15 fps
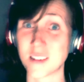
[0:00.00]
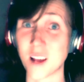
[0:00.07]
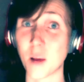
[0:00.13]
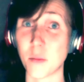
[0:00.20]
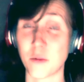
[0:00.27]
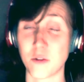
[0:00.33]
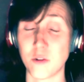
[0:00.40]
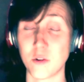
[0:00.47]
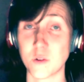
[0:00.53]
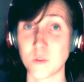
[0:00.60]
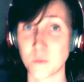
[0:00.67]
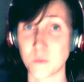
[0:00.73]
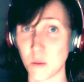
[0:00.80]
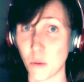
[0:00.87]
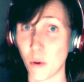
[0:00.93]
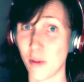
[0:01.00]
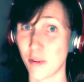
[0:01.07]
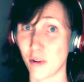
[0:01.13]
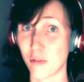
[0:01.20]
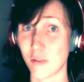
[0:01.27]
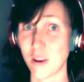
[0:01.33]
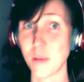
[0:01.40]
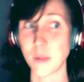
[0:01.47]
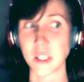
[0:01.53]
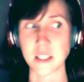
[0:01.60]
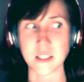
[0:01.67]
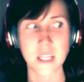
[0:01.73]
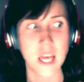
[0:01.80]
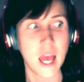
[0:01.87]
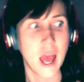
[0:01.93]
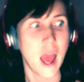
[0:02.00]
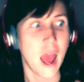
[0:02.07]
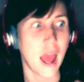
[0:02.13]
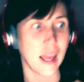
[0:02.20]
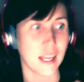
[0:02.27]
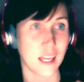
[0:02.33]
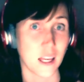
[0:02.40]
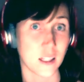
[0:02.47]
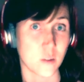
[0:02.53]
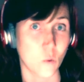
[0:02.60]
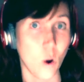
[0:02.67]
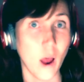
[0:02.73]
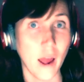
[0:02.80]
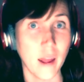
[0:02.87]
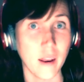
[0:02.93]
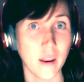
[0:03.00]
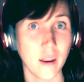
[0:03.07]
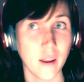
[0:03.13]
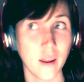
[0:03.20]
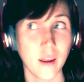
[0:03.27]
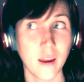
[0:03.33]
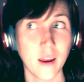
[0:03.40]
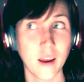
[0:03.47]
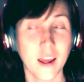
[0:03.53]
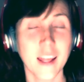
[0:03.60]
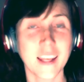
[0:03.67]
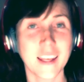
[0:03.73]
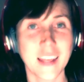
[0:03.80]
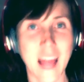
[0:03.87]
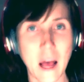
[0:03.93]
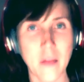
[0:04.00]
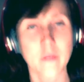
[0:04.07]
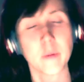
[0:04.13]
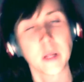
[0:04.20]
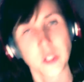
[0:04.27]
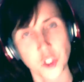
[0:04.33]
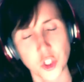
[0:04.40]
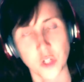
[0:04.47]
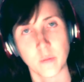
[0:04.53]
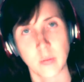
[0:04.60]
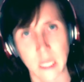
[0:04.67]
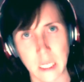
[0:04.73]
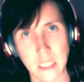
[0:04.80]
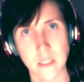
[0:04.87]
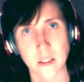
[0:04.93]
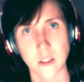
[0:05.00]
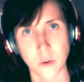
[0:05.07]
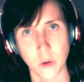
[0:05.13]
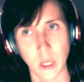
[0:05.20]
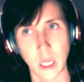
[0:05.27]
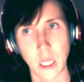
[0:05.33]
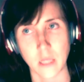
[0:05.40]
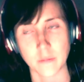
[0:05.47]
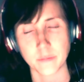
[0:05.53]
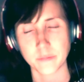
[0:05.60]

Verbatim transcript: up for those people and their families. And guess what? Now the mainstream media is doing it.